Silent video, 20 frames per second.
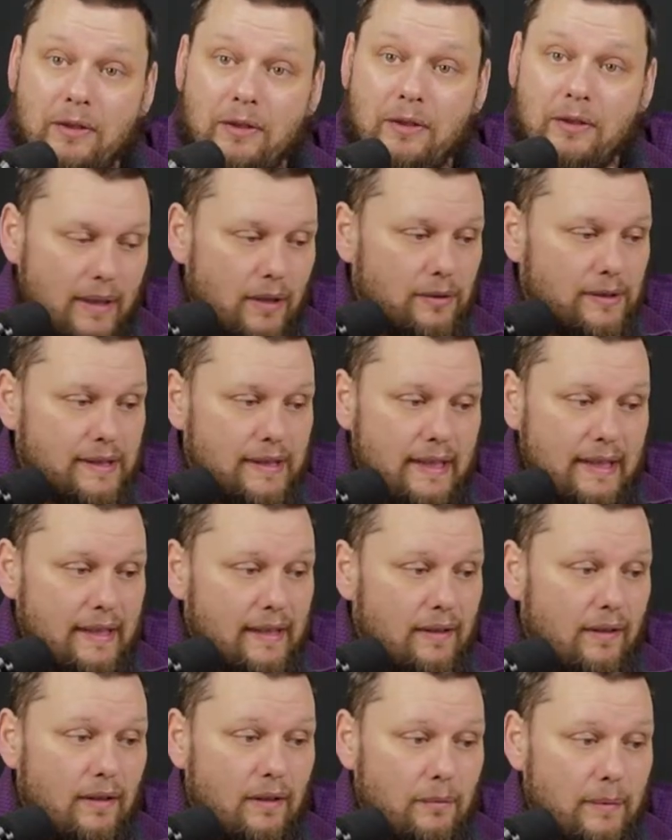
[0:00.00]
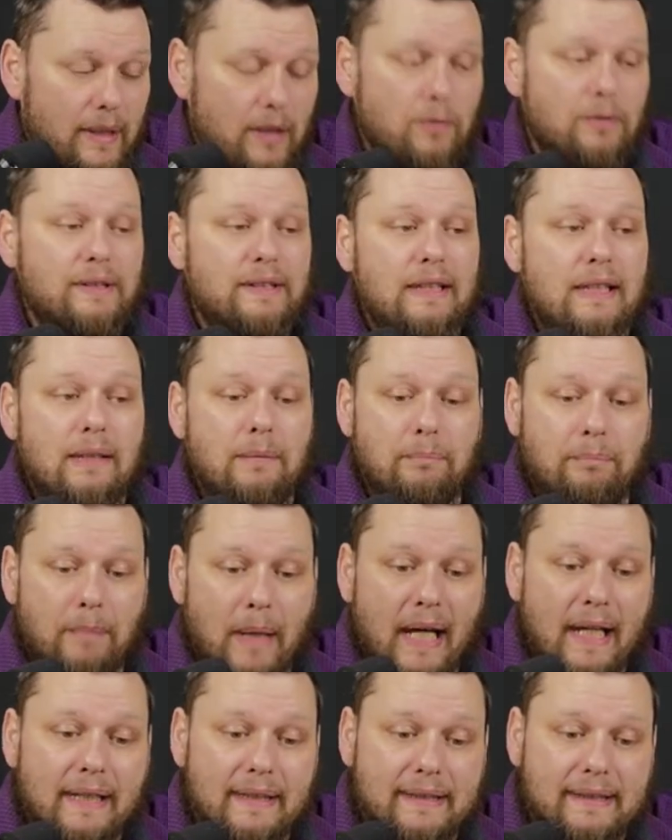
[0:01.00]
We don't see it at all. We don't see it
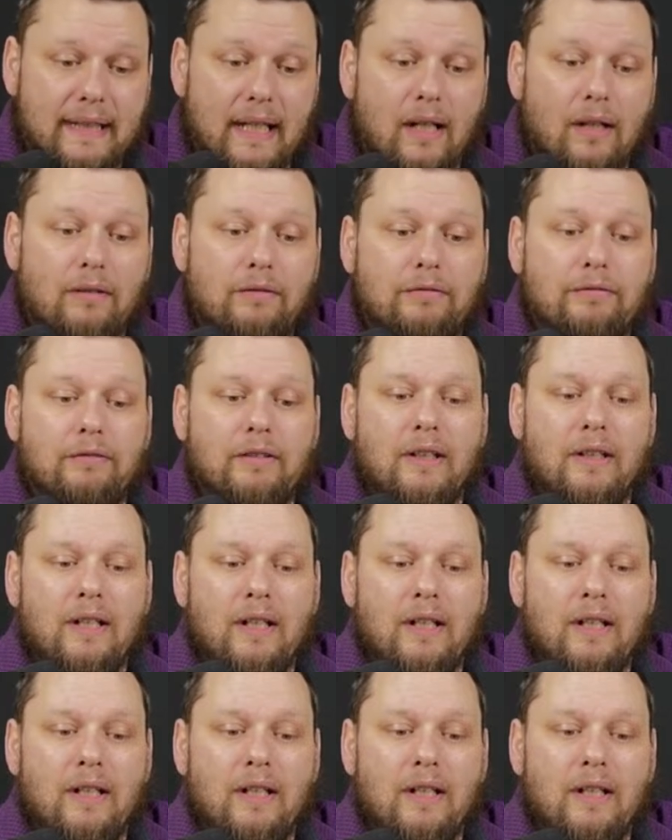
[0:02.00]
by itself